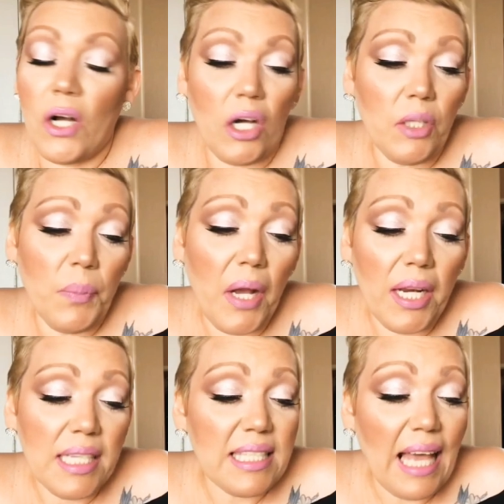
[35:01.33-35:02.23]
all the
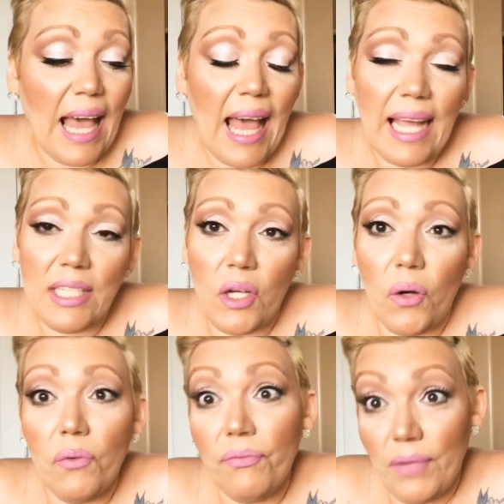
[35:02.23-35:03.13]
products that I
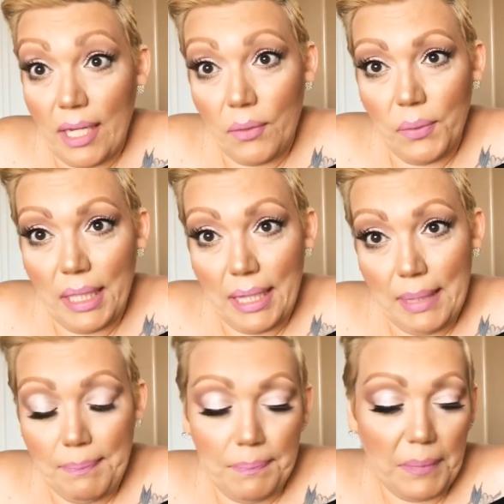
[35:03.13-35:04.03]
don't fuck with,
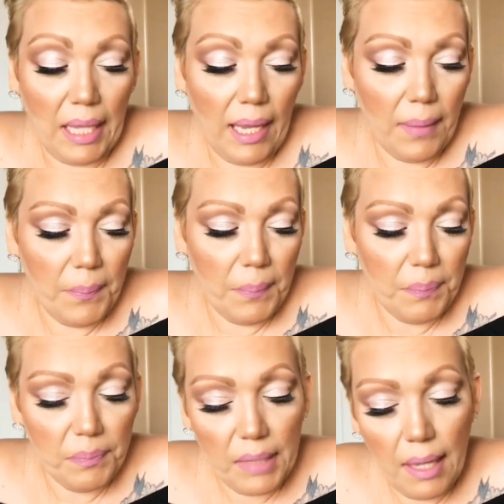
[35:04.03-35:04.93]
okay?
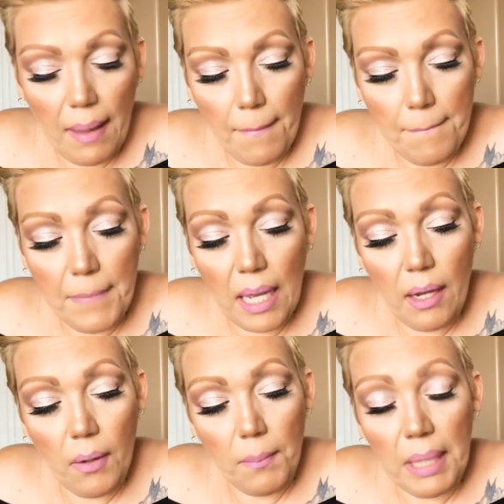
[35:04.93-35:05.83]

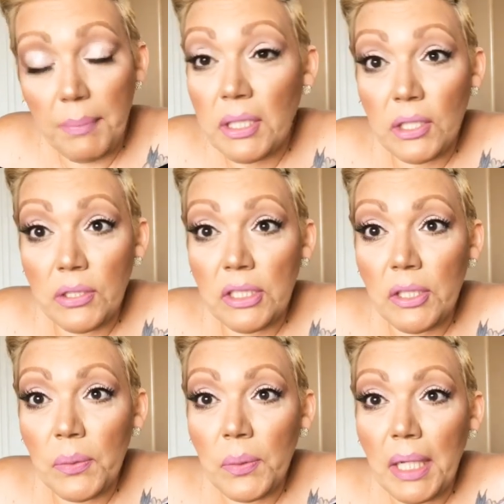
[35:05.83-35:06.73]
Now, maybe you
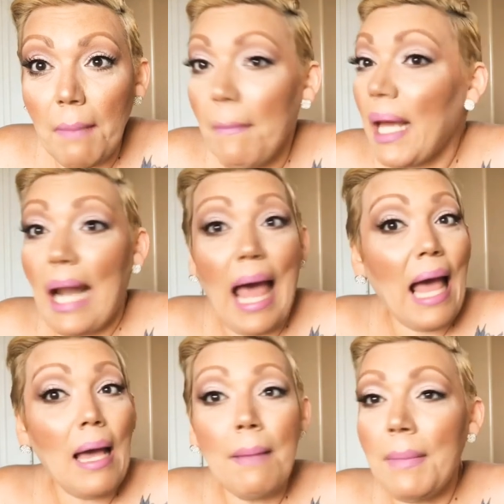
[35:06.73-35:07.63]
do, but
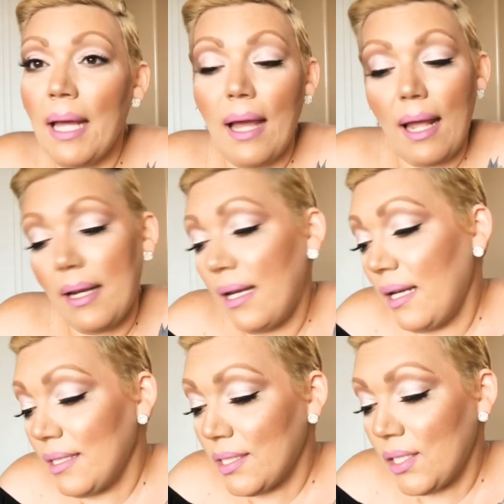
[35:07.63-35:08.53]
I'm not.
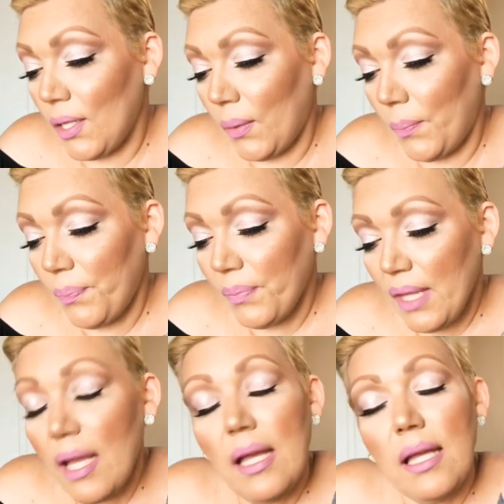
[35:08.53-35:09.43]
So,
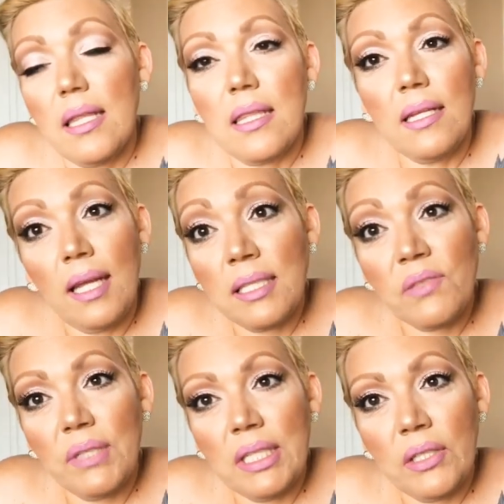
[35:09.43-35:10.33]
the
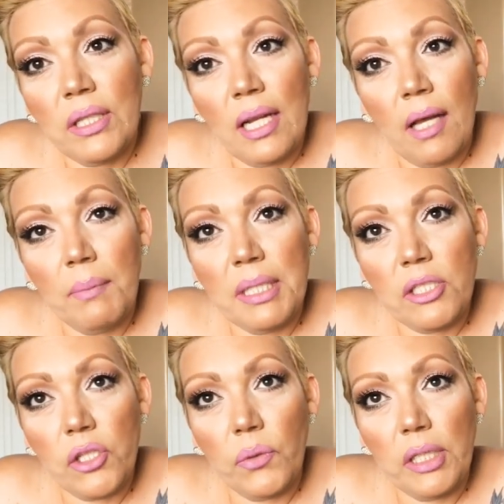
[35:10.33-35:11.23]
next video that I'll be
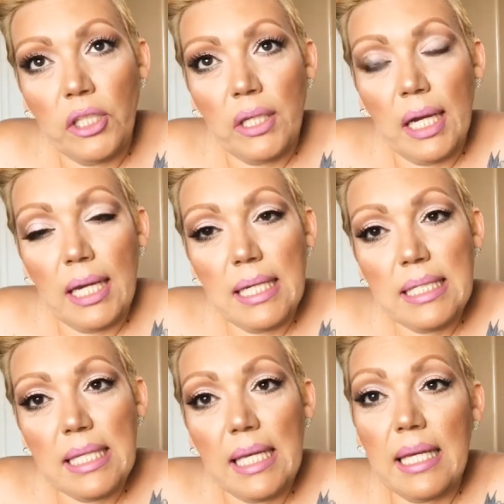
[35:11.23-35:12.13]
showing you
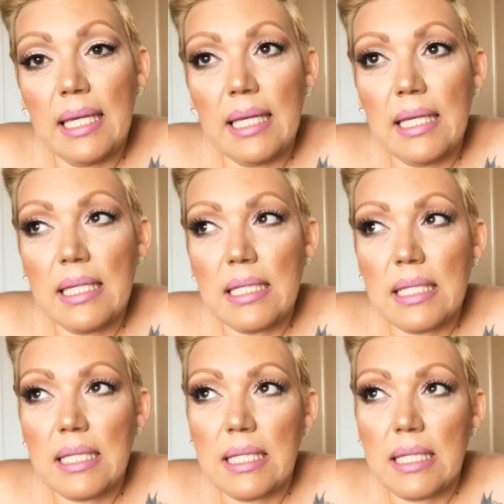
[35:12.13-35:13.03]
guys
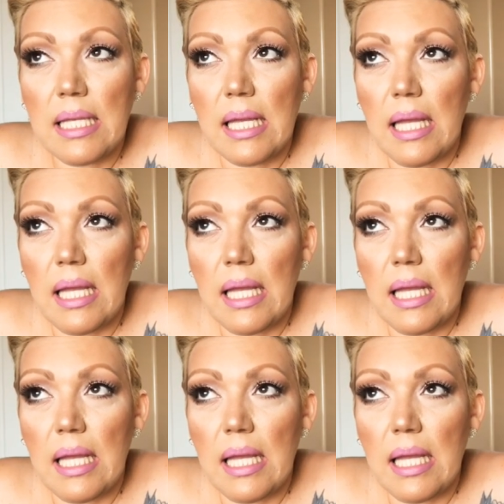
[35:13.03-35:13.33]
is